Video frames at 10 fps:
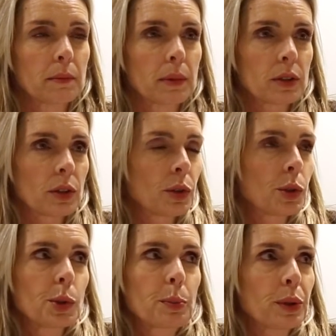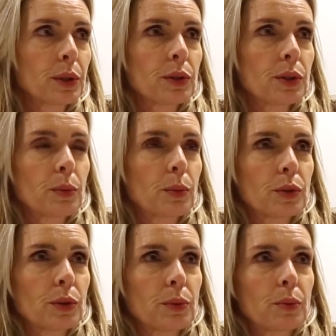But it's also super good
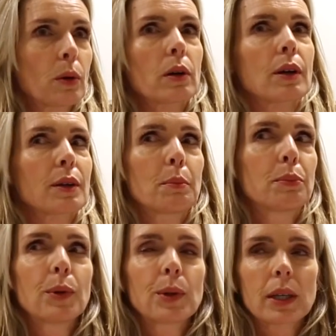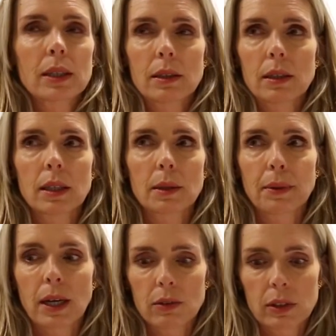to work on a book and think
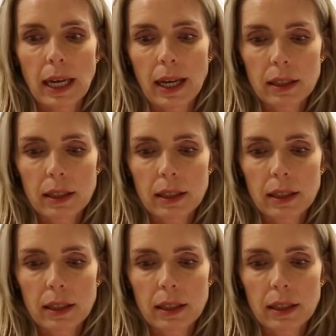about, yeah,